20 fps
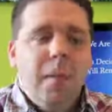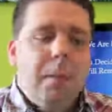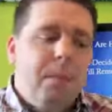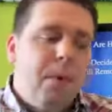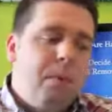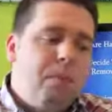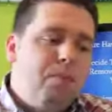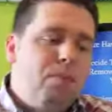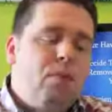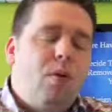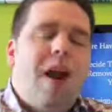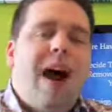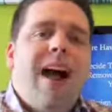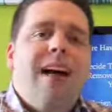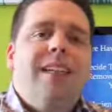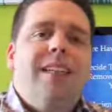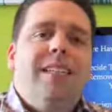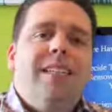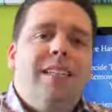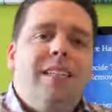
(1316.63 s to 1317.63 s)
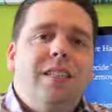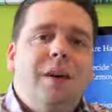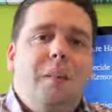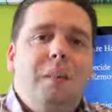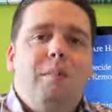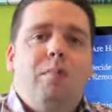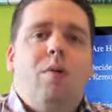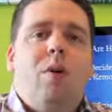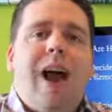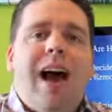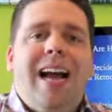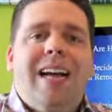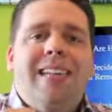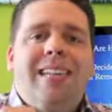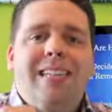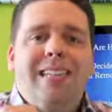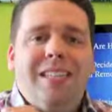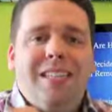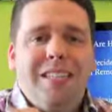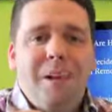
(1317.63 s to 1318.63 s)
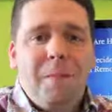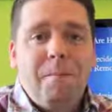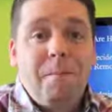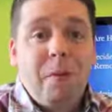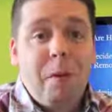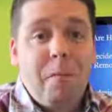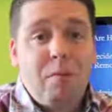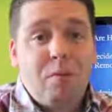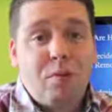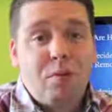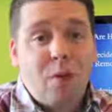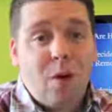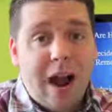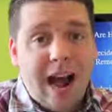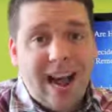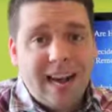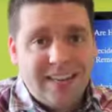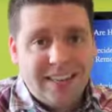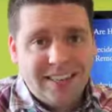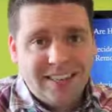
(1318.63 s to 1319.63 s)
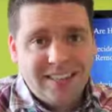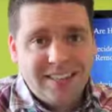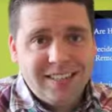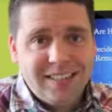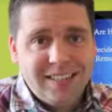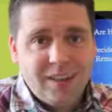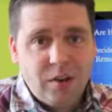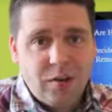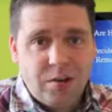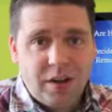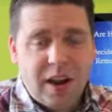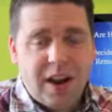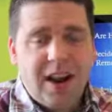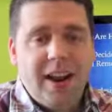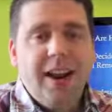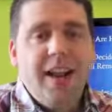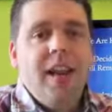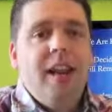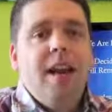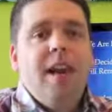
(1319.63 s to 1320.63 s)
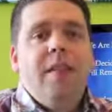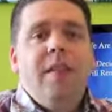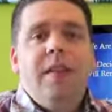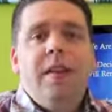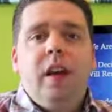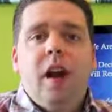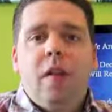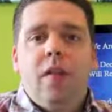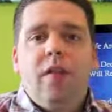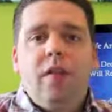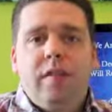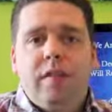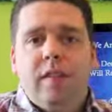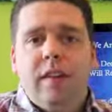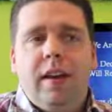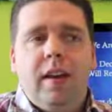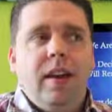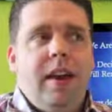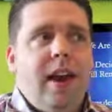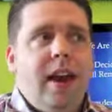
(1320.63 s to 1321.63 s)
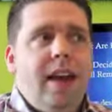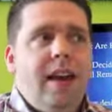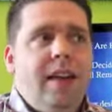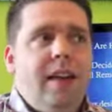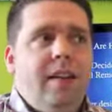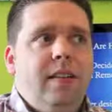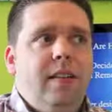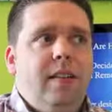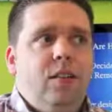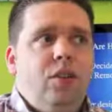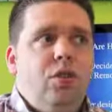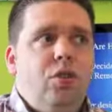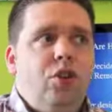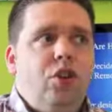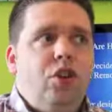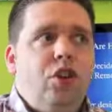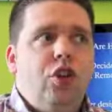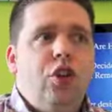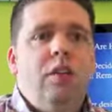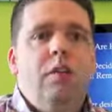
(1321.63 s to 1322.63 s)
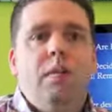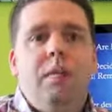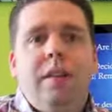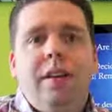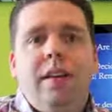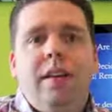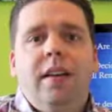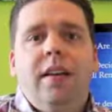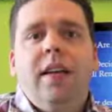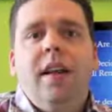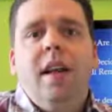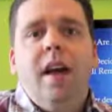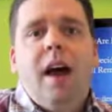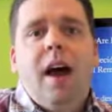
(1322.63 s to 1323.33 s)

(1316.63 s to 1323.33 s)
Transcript: But practice, practice, practice, okay? The other thing is you should be,